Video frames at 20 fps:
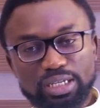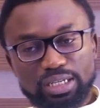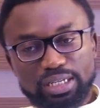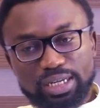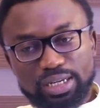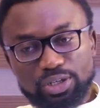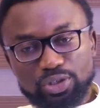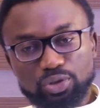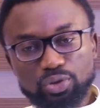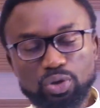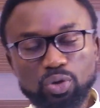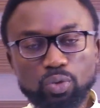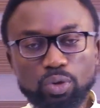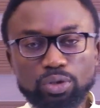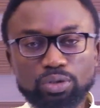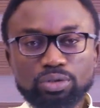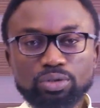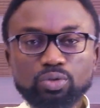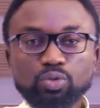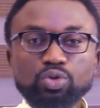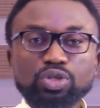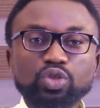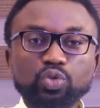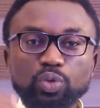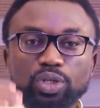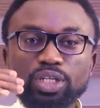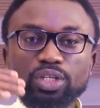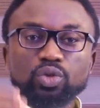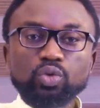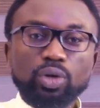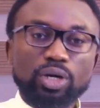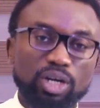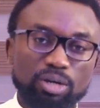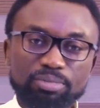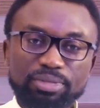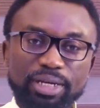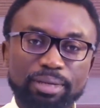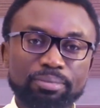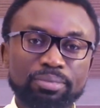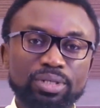there is no one who is willing to
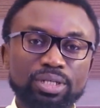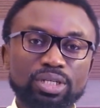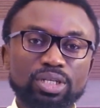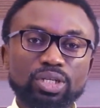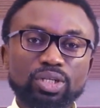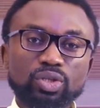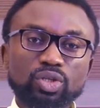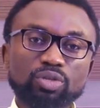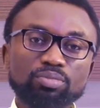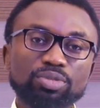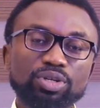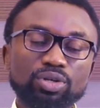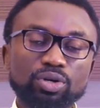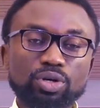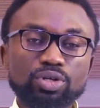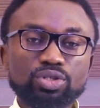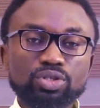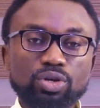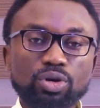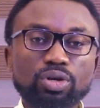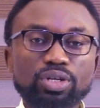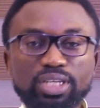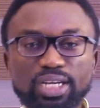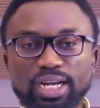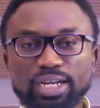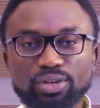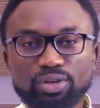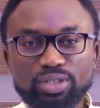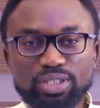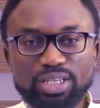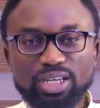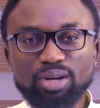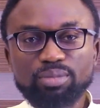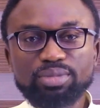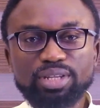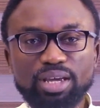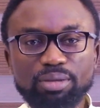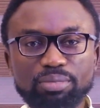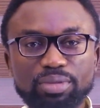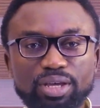help them, not because God cannot
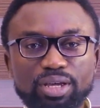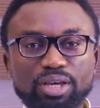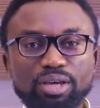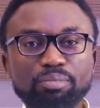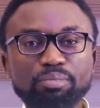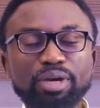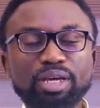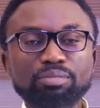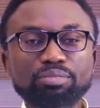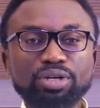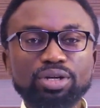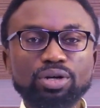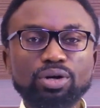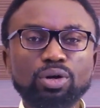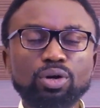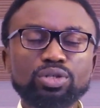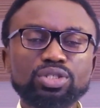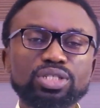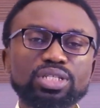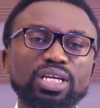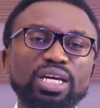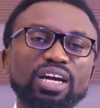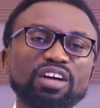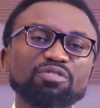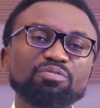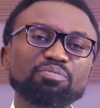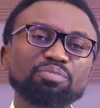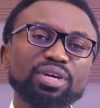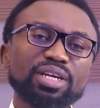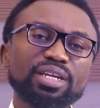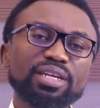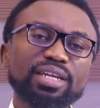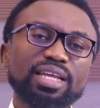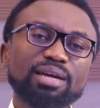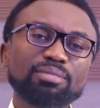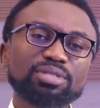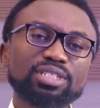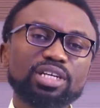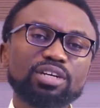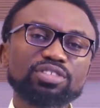help them, but because they have made
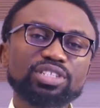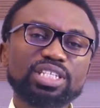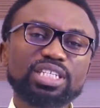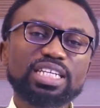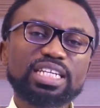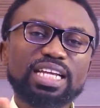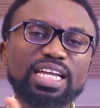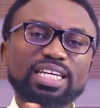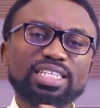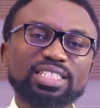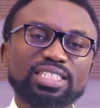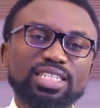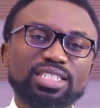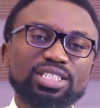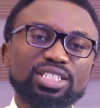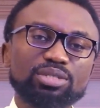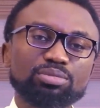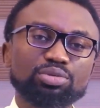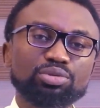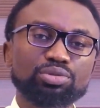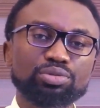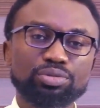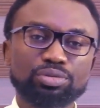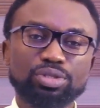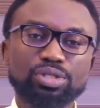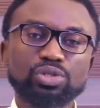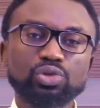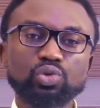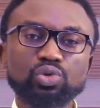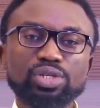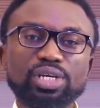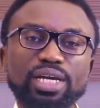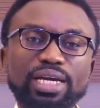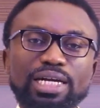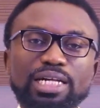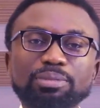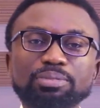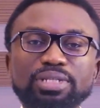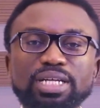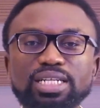themselves inaccessible to the
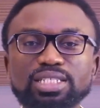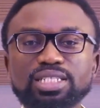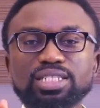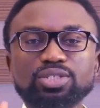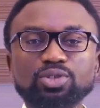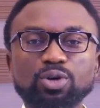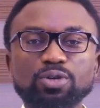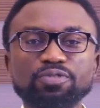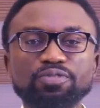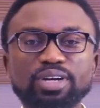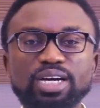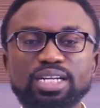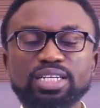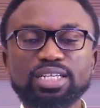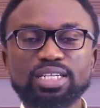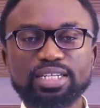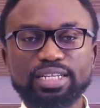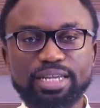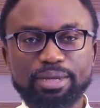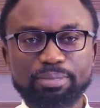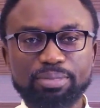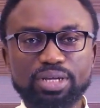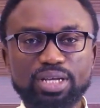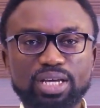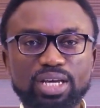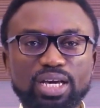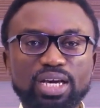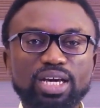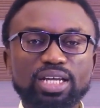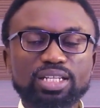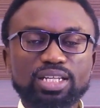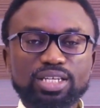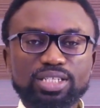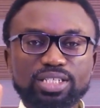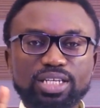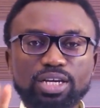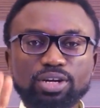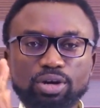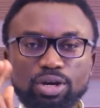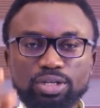help that is offered them. The
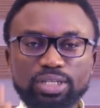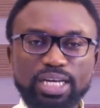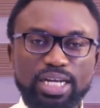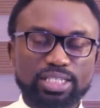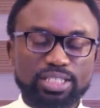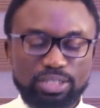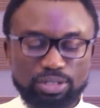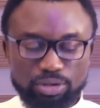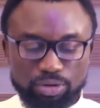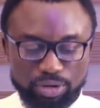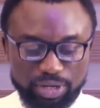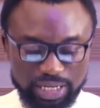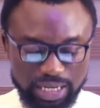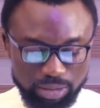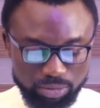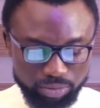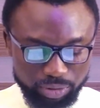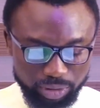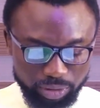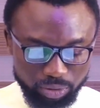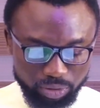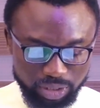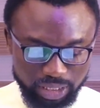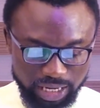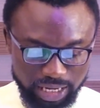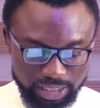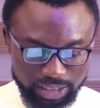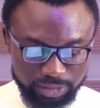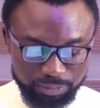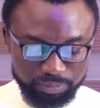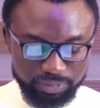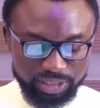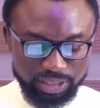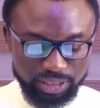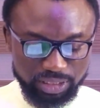second category that we look at,